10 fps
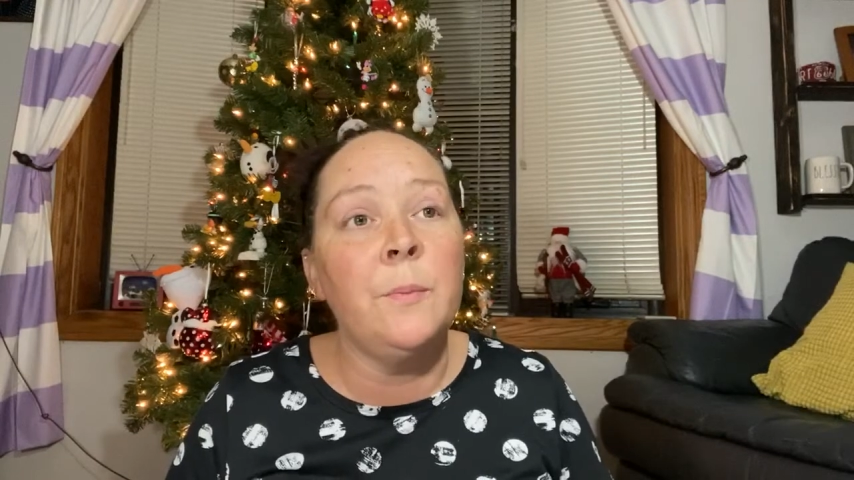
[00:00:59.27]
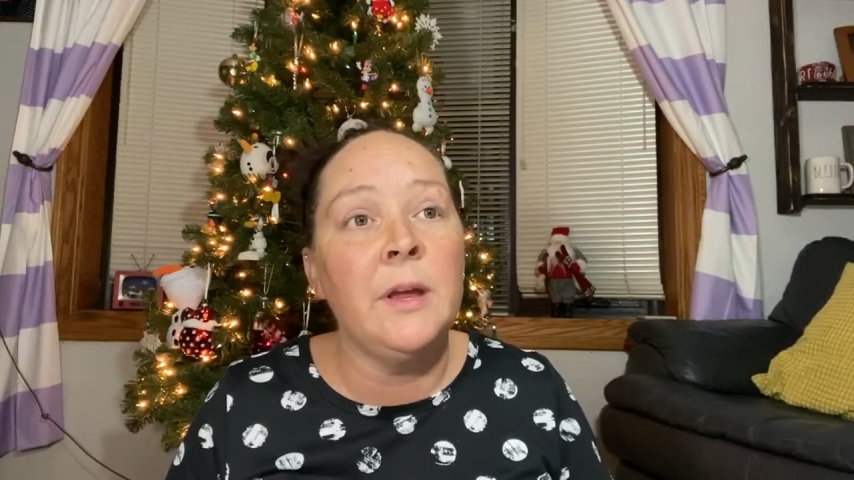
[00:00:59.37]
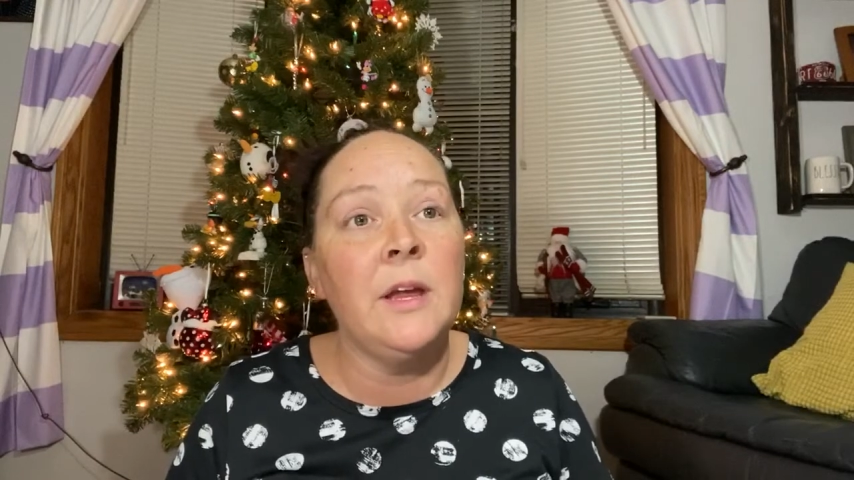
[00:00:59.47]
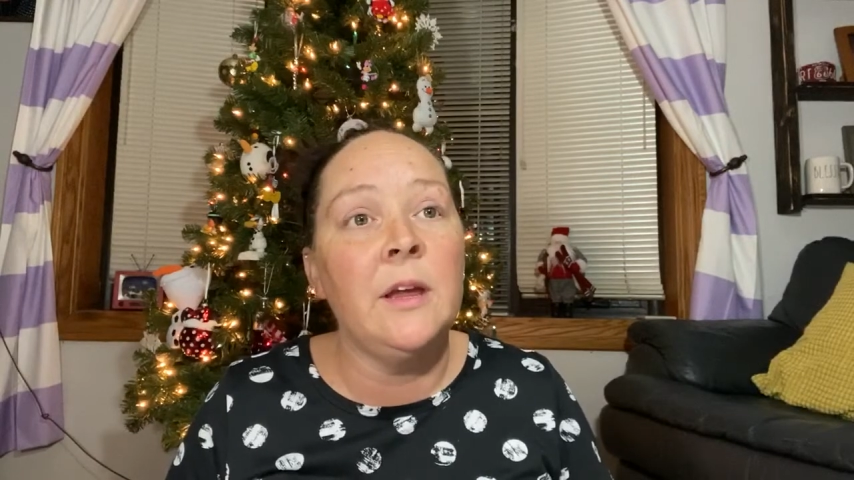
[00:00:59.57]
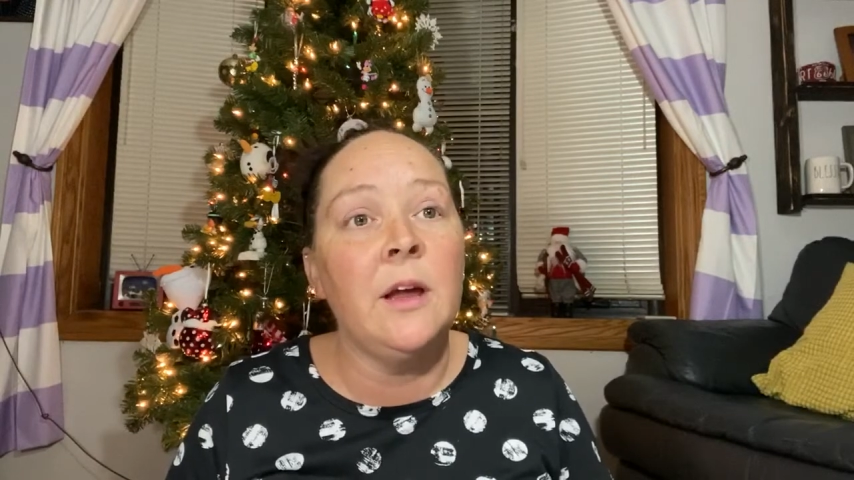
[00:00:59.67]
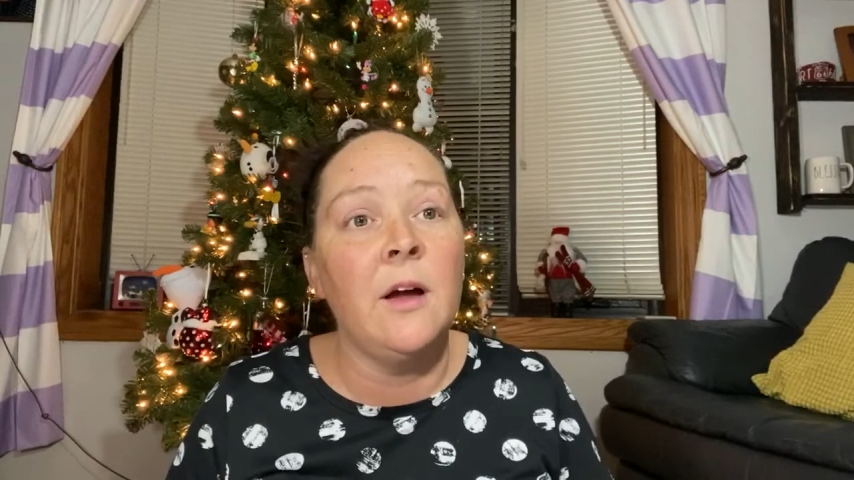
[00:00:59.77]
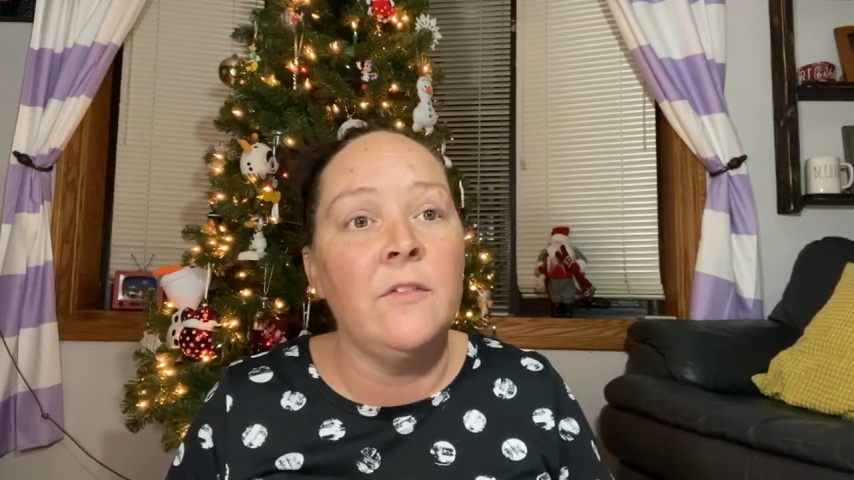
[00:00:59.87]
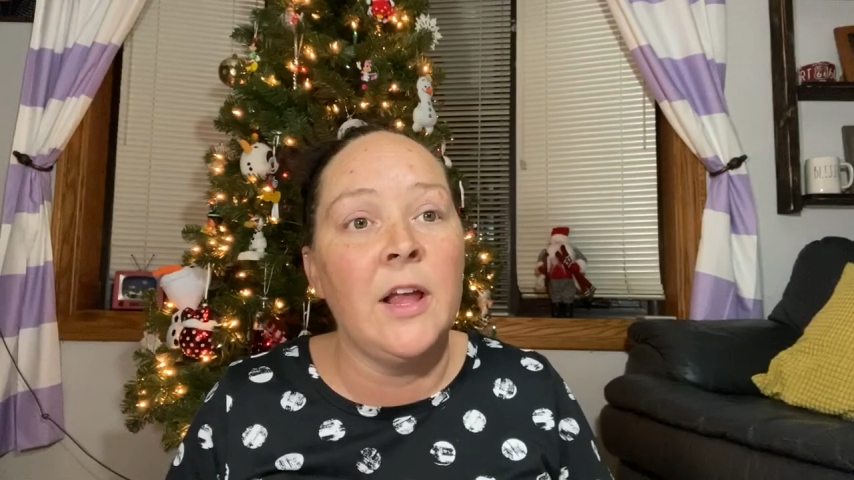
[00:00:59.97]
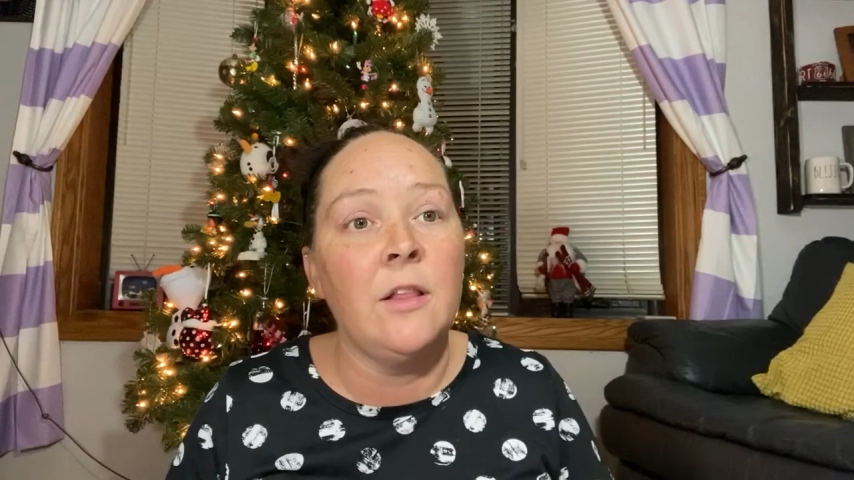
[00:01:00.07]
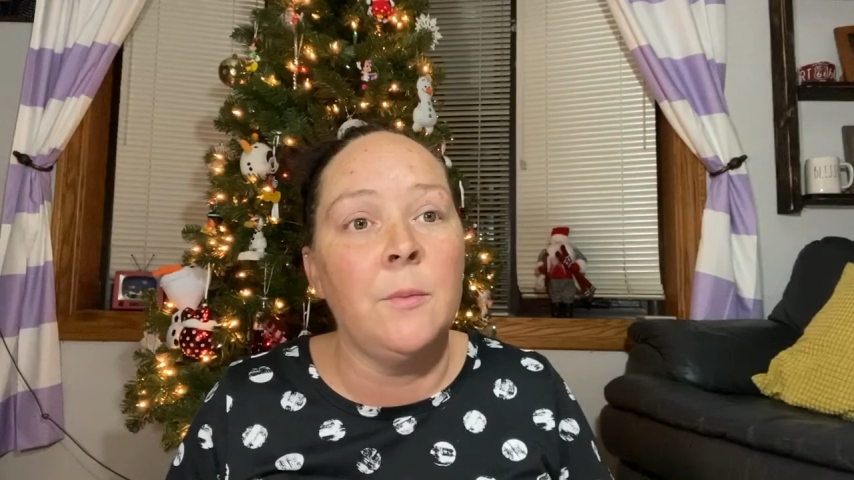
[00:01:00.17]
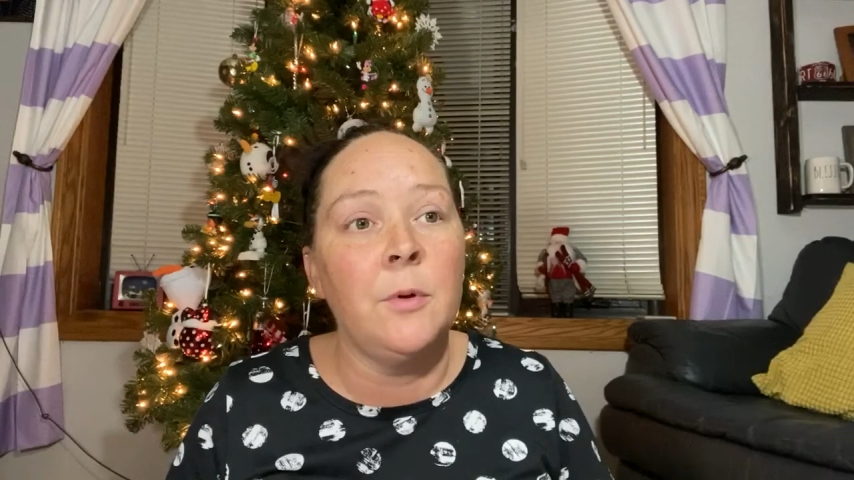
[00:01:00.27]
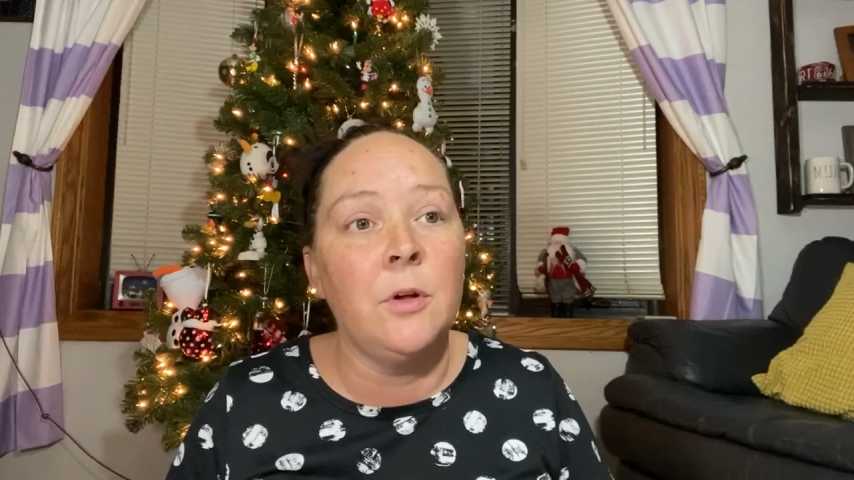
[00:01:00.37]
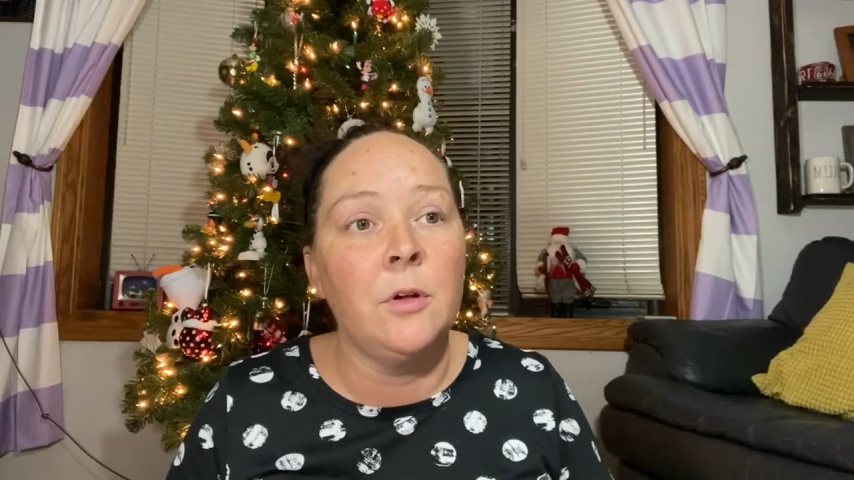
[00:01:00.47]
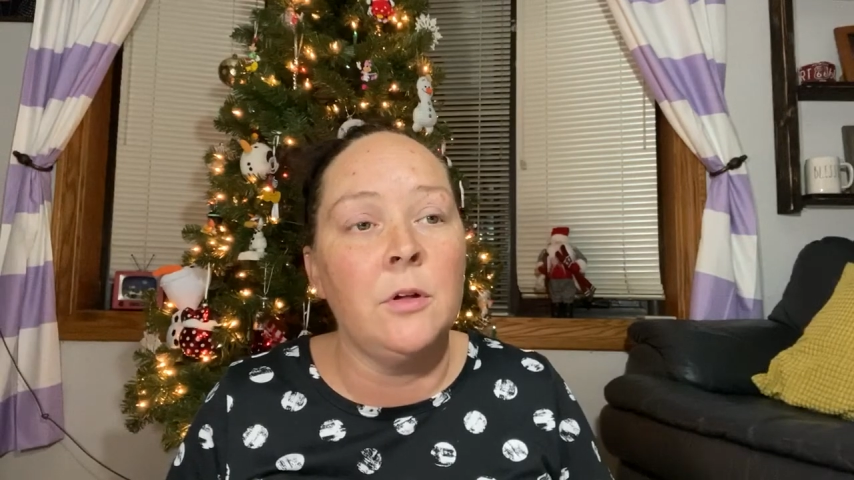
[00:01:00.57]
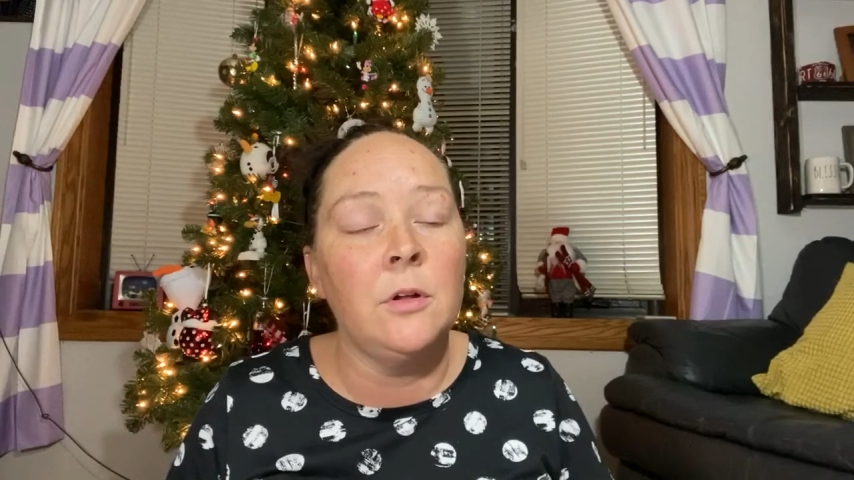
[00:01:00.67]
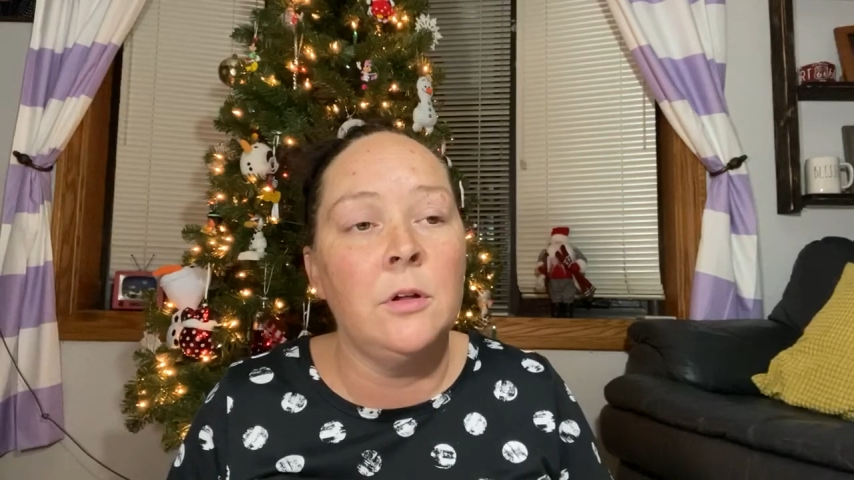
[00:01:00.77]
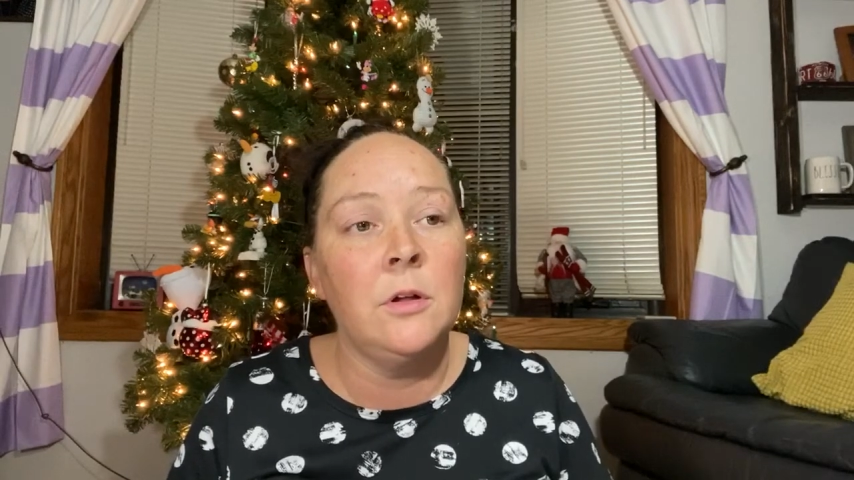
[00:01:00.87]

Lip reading: be available